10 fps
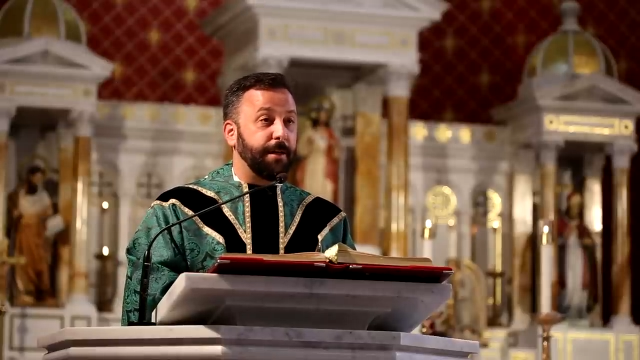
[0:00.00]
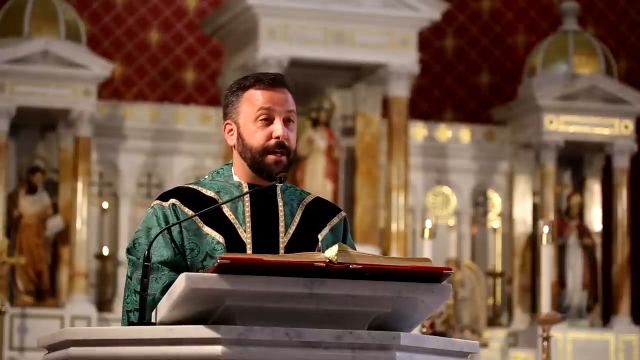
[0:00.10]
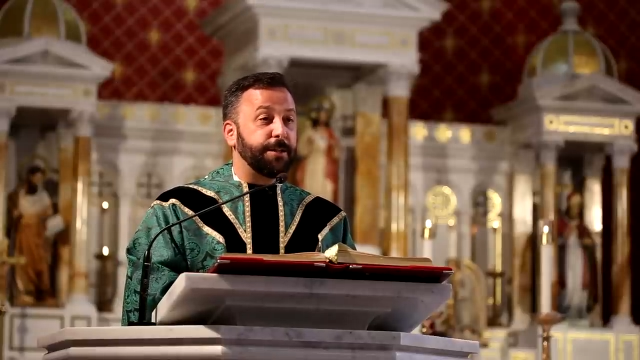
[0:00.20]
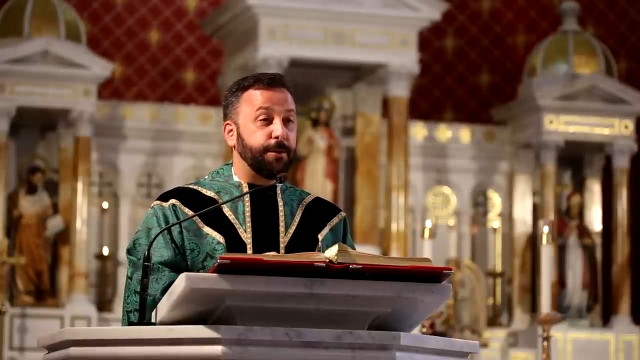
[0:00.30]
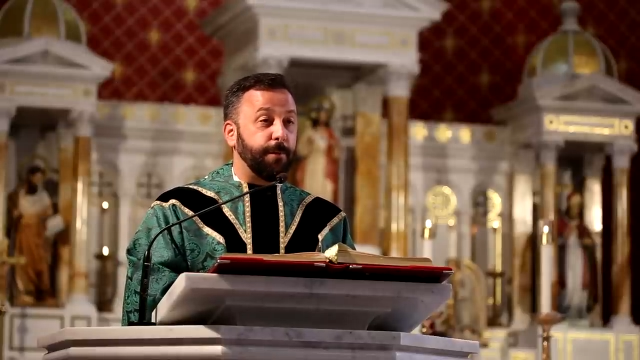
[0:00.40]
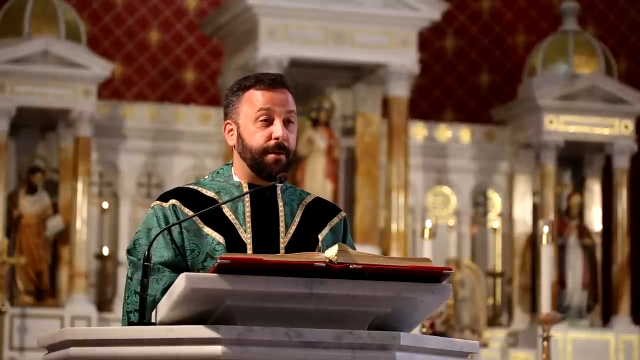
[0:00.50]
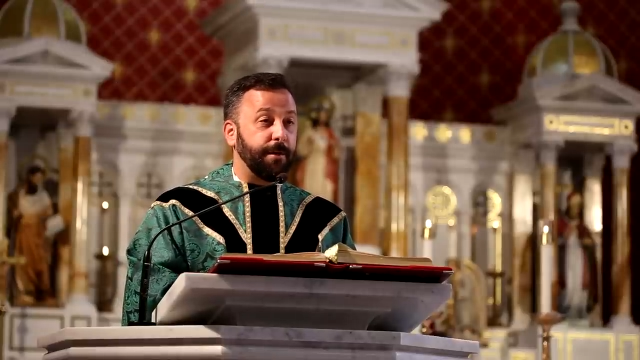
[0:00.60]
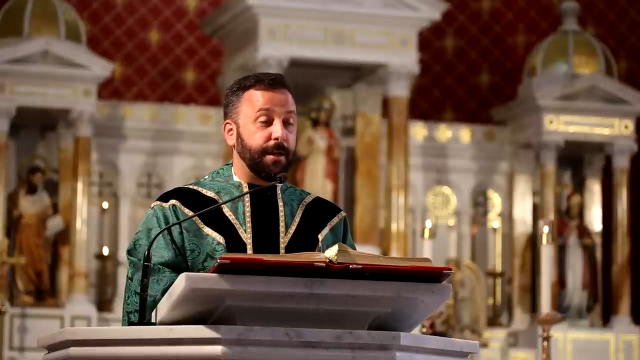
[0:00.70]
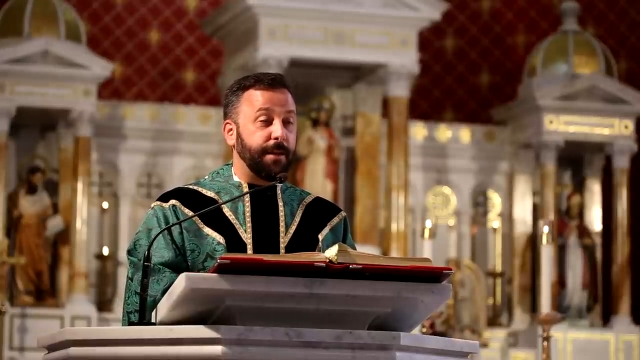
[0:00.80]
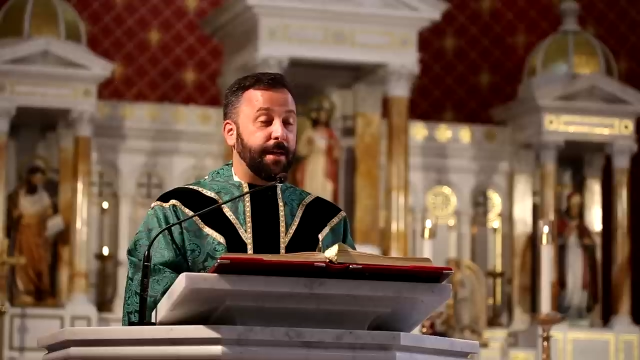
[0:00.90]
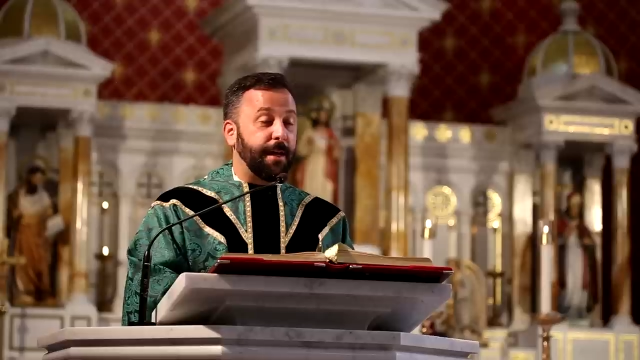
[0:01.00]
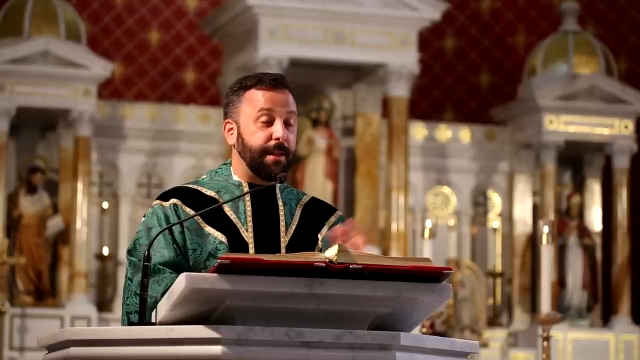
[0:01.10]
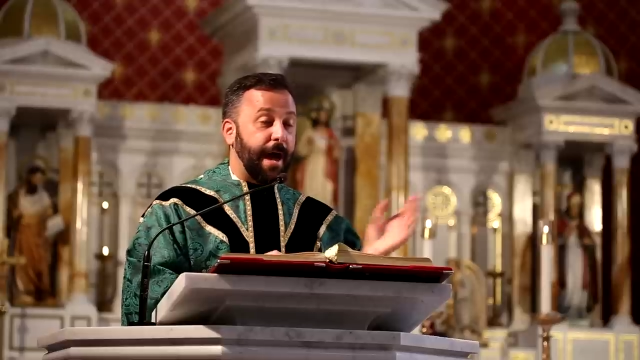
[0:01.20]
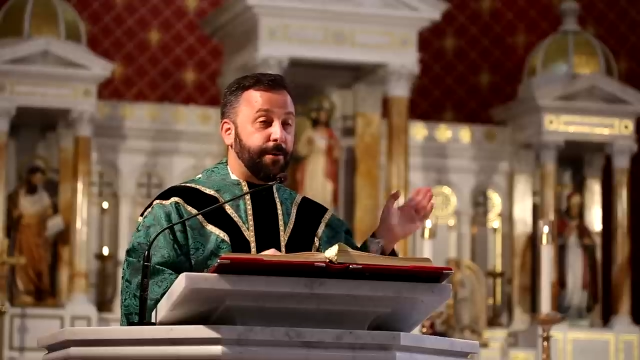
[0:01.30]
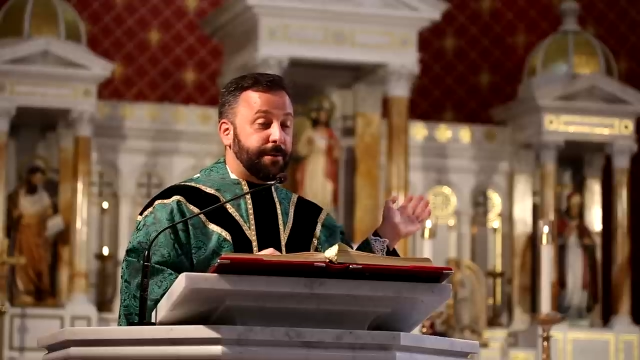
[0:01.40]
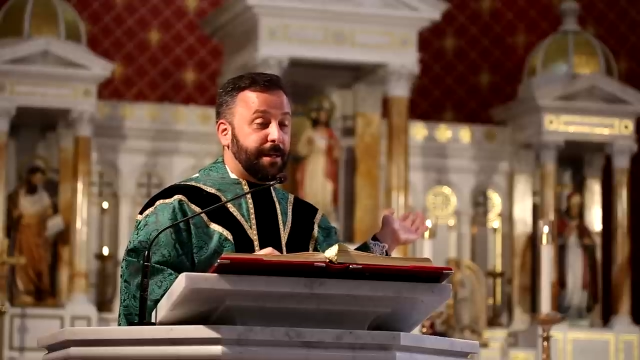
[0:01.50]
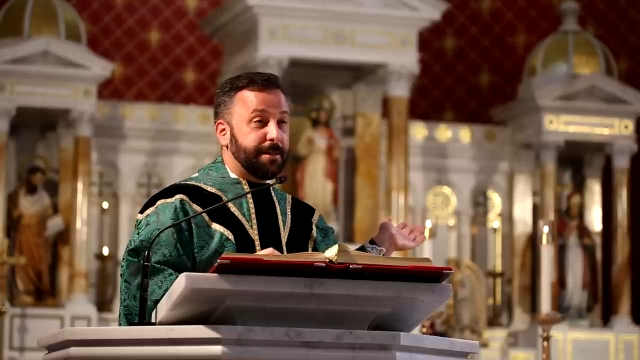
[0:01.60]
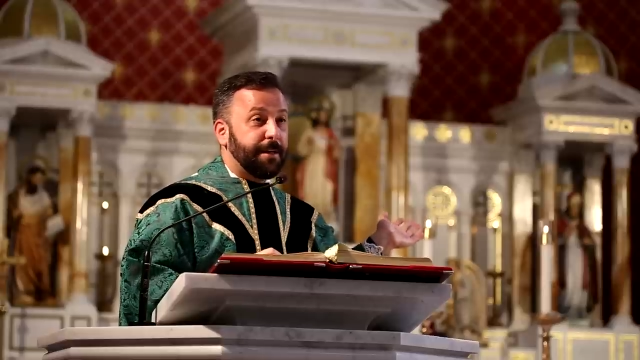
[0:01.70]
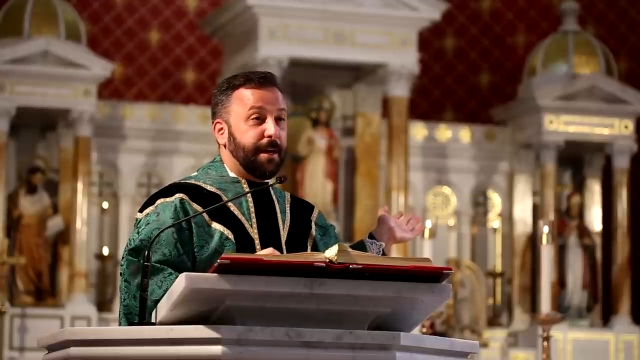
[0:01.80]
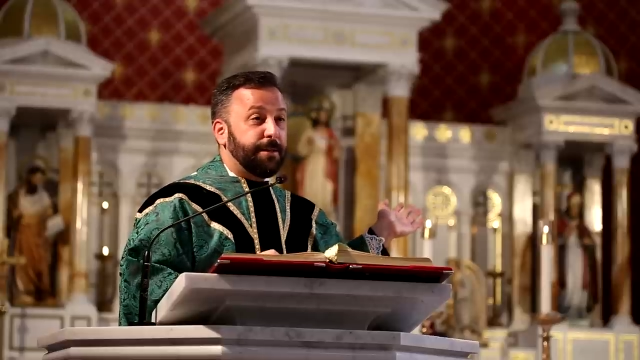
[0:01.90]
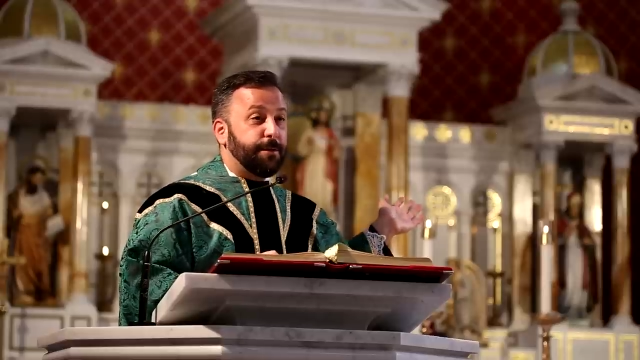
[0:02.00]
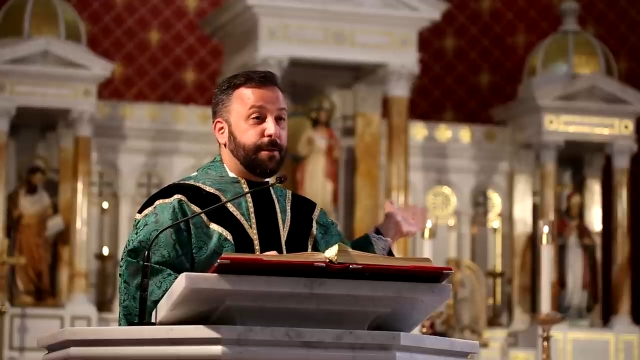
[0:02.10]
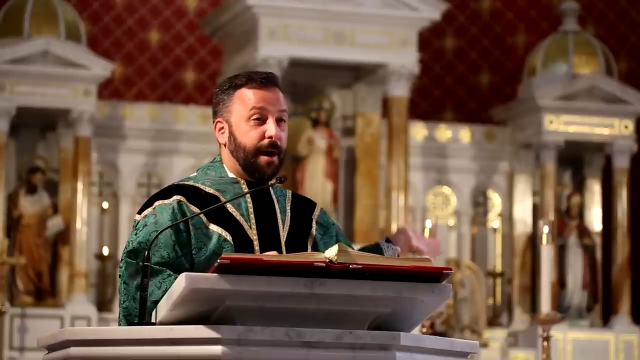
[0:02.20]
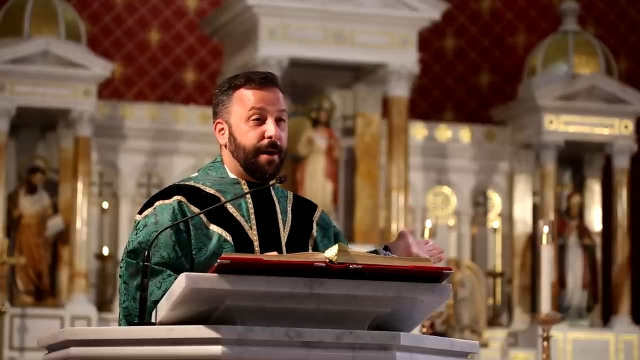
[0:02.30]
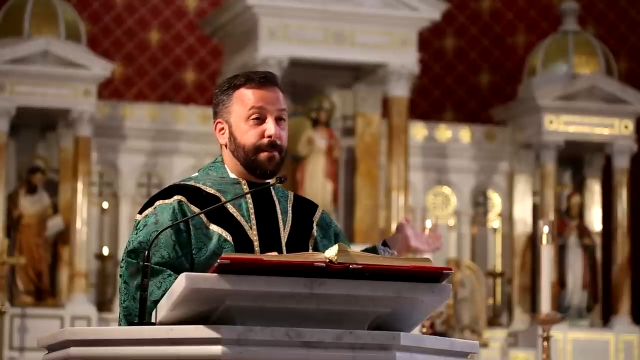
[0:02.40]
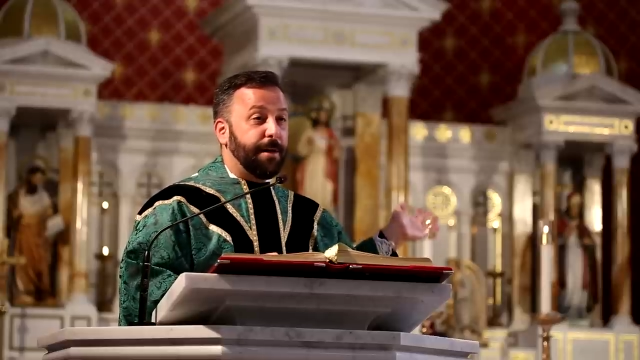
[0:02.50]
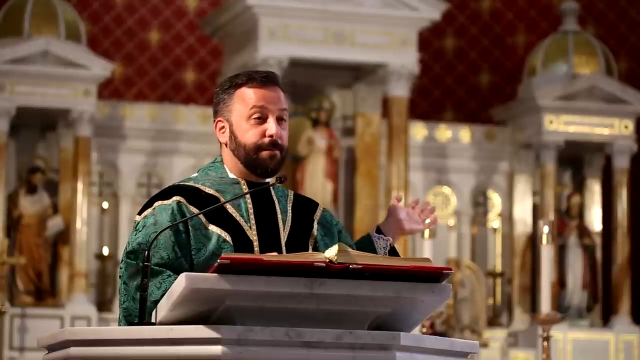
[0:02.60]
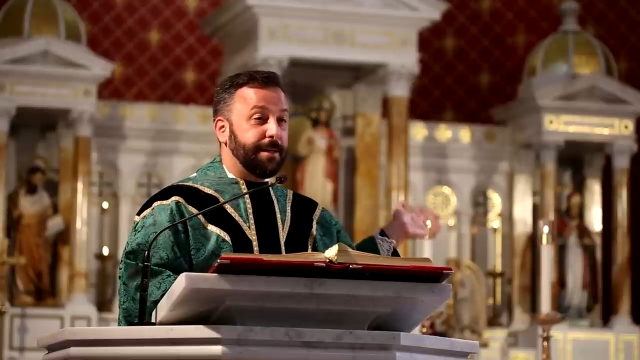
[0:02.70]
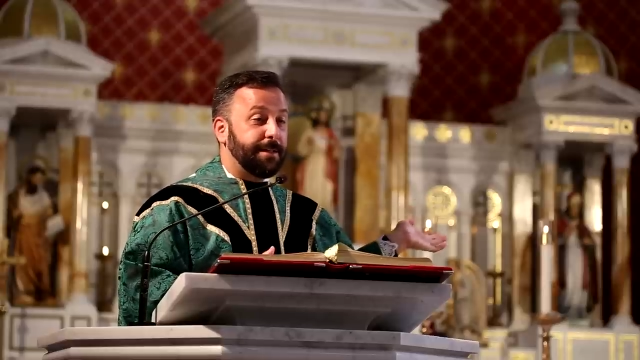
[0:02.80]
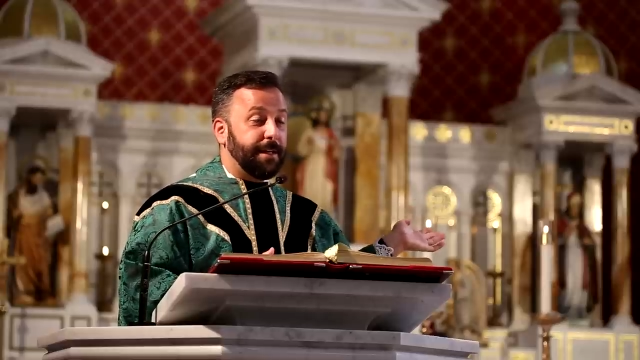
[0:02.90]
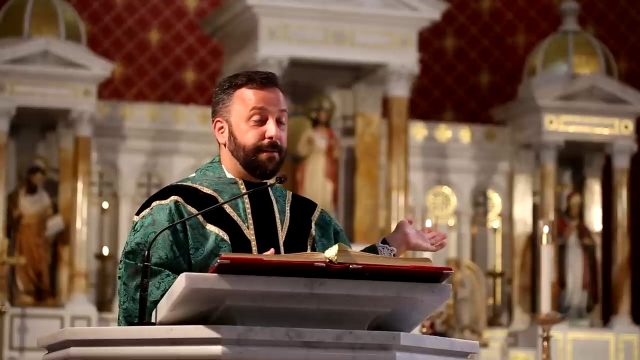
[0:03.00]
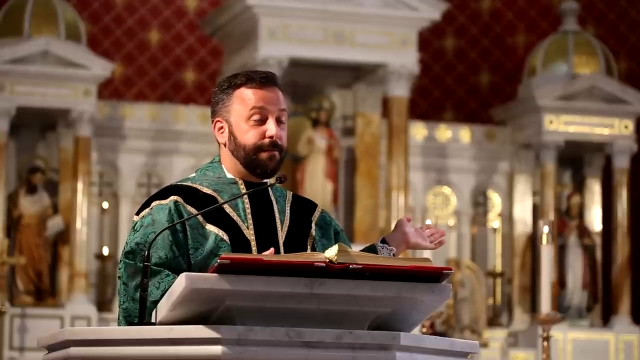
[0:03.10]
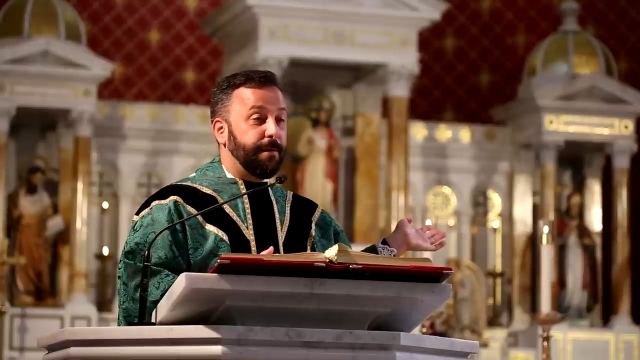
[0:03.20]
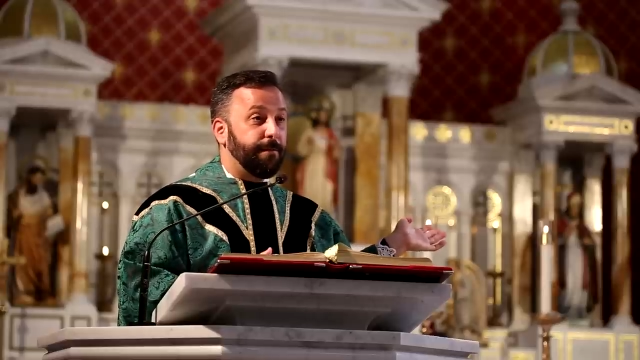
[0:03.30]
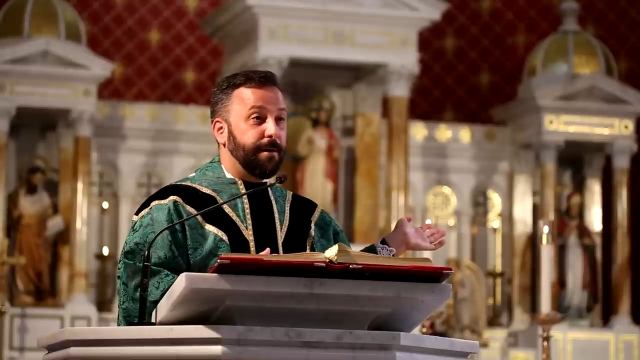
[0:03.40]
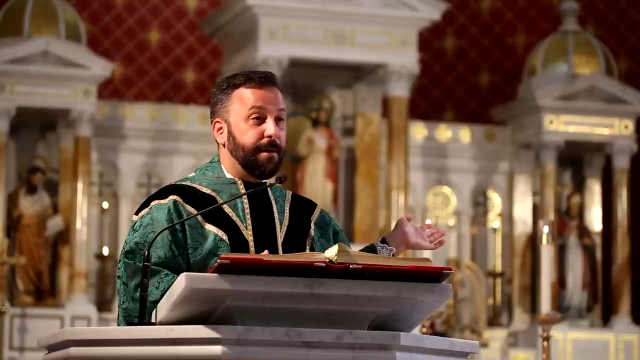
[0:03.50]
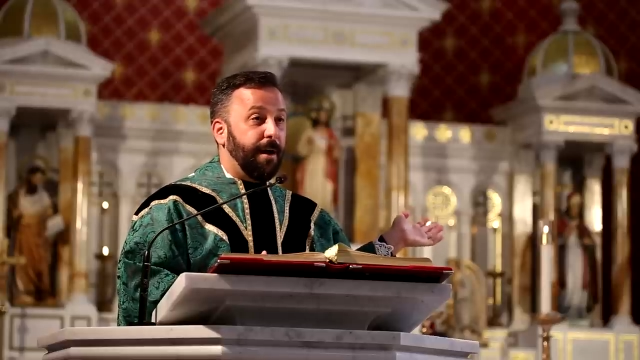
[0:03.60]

his humility that allows us to come and receive him